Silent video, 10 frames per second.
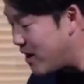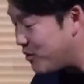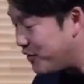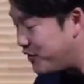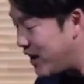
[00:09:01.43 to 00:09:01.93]
and
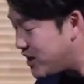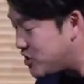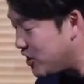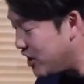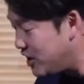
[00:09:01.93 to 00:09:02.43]

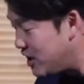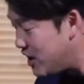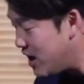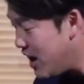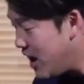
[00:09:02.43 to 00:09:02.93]
reflection
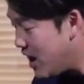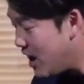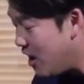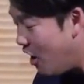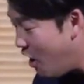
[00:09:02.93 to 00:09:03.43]

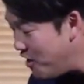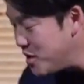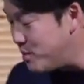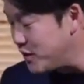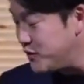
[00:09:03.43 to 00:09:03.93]
on the book of